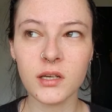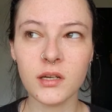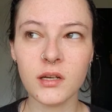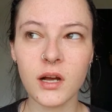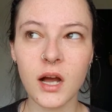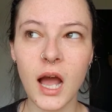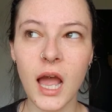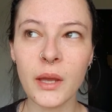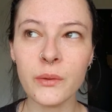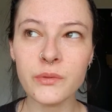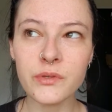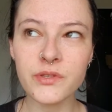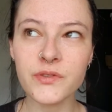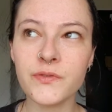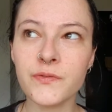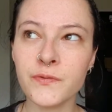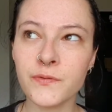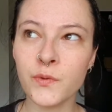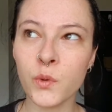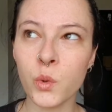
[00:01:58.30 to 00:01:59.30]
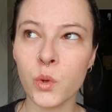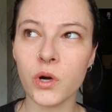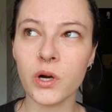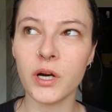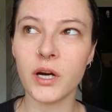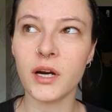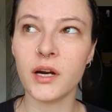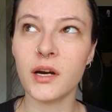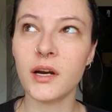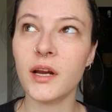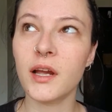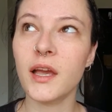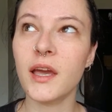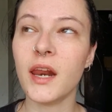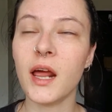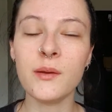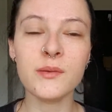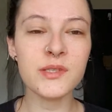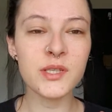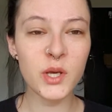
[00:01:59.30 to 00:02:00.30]
I was 4 and
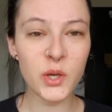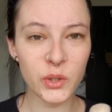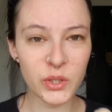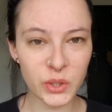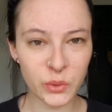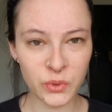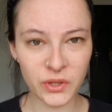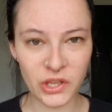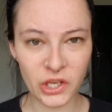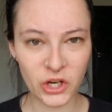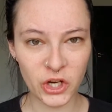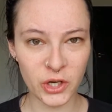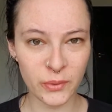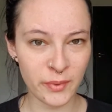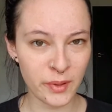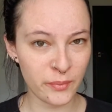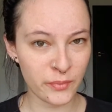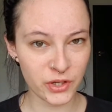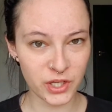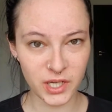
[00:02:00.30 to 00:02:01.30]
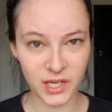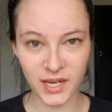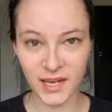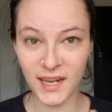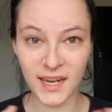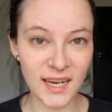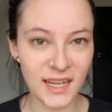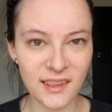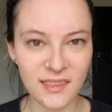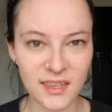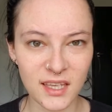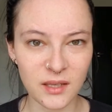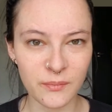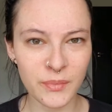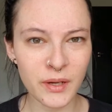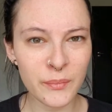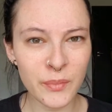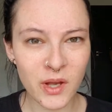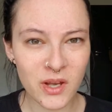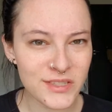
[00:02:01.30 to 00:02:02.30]
I was the only one that could remember anything,
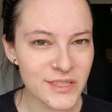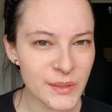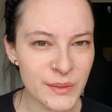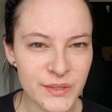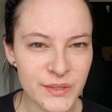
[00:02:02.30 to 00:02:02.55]
but because I was